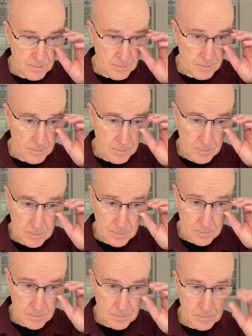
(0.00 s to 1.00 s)

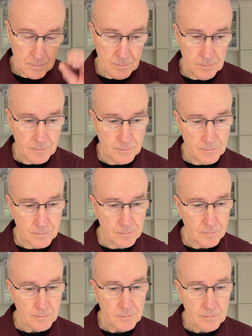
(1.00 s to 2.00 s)

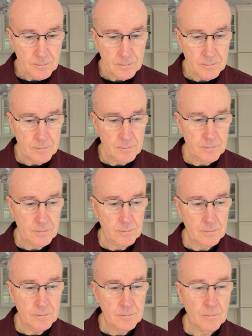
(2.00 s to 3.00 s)

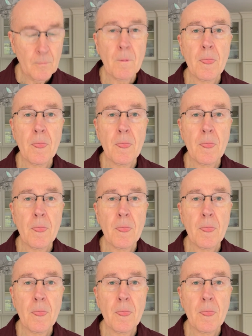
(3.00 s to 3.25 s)
Nobody speaks.